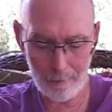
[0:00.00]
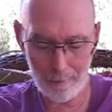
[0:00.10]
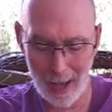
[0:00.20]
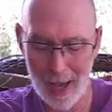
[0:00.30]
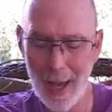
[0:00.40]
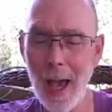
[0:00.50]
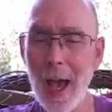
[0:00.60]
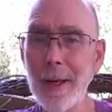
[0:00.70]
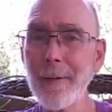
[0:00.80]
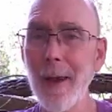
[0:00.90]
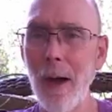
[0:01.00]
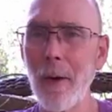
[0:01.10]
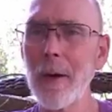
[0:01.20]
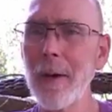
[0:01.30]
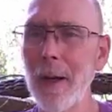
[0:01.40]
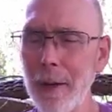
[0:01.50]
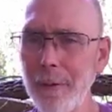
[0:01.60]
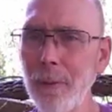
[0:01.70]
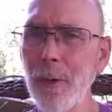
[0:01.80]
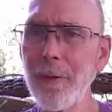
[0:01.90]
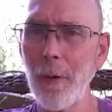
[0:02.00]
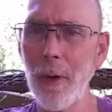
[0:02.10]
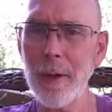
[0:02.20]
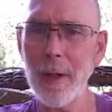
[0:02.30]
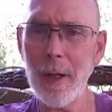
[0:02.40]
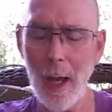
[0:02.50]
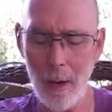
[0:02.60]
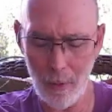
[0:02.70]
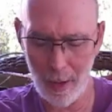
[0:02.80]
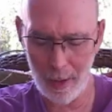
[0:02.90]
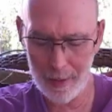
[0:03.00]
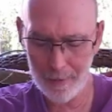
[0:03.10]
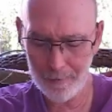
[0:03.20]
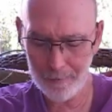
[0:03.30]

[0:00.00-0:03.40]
my high tower, and this is referring to Yahweh,